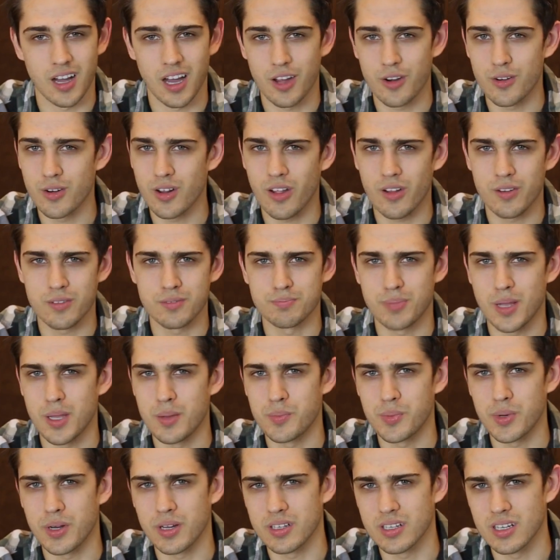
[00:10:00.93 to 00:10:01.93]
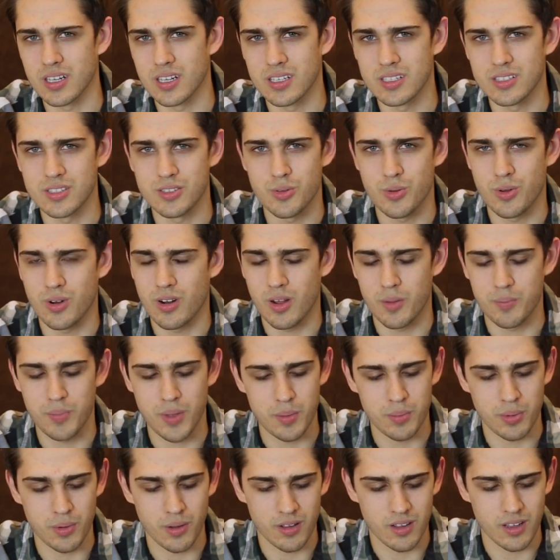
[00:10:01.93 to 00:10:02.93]
$100 paintball gun, $200
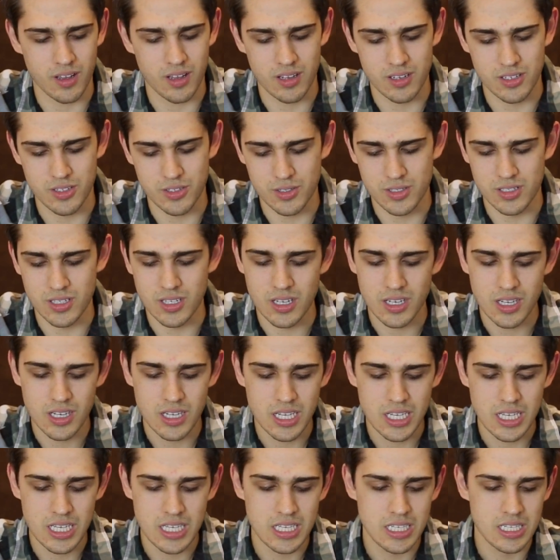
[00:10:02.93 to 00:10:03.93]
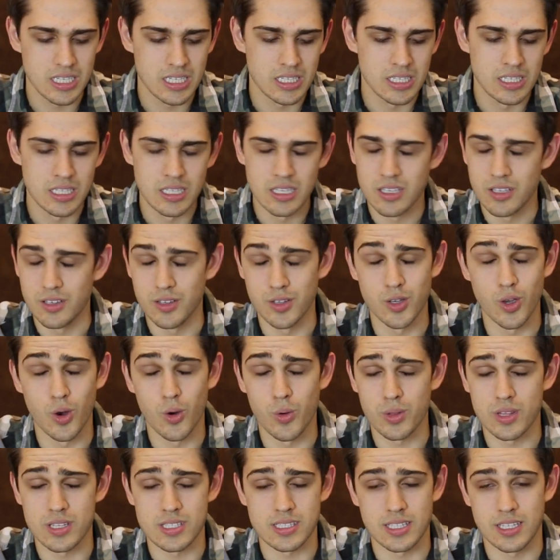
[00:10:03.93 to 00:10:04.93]
paintball gun. You can go
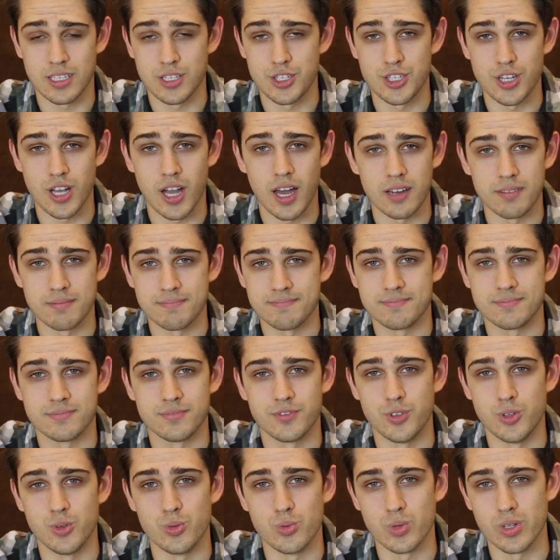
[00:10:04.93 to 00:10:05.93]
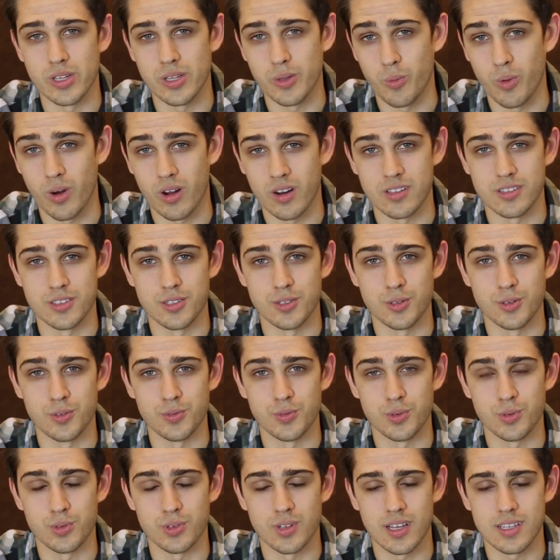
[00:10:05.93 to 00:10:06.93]
with a slingshot if you really wanted to,
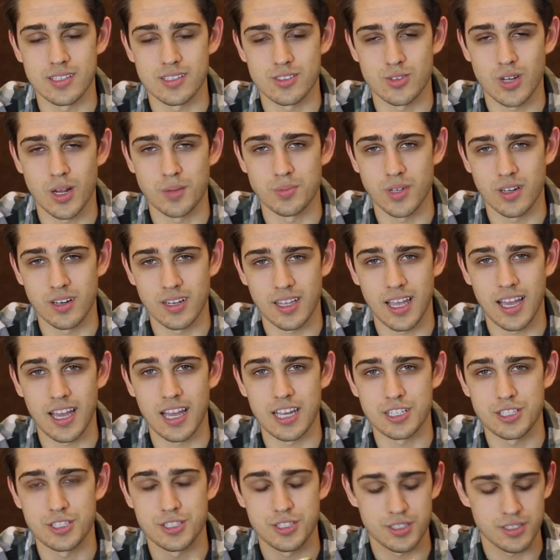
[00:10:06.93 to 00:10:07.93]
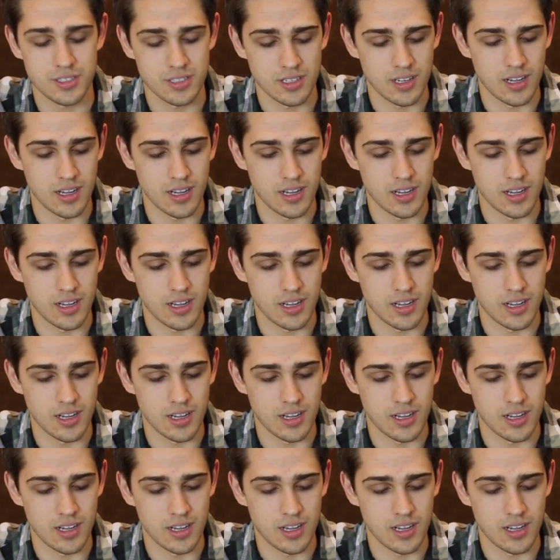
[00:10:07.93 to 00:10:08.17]
if you're that strapped on cash.